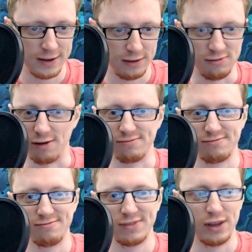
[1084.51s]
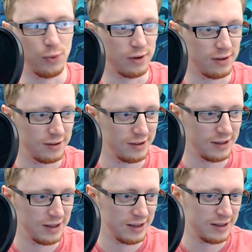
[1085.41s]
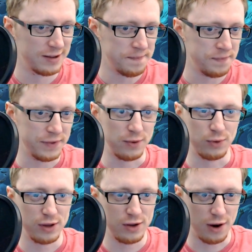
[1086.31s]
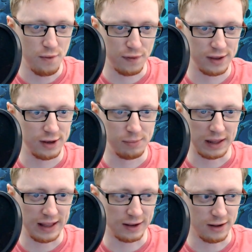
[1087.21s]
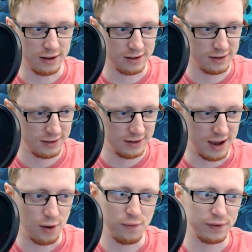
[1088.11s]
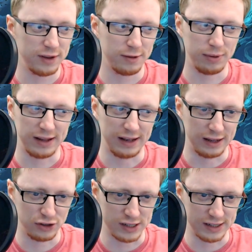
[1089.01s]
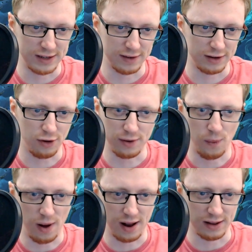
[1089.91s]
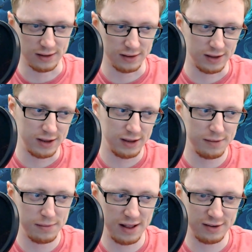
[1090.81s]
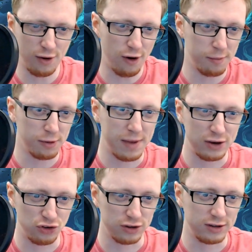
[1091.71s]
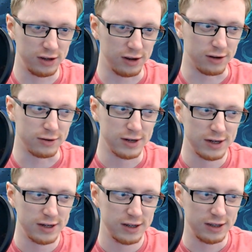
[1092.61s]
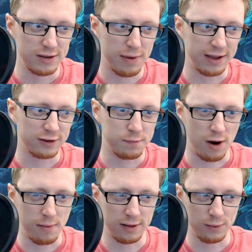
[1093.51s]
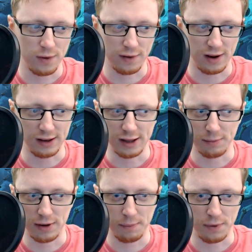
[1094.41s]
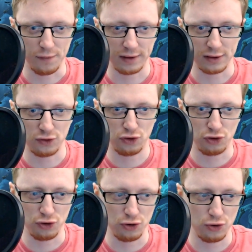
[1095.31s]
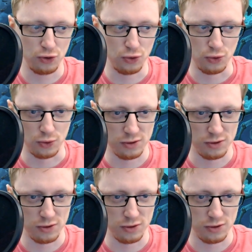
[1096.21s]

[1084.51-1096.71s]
No, you wouldn't. I don't think you'd play that card. I don't think you'd play the Lich King either. Not in Wild. It's an honourable mention, you know. You might experiment with it a little bit, but I think it's too...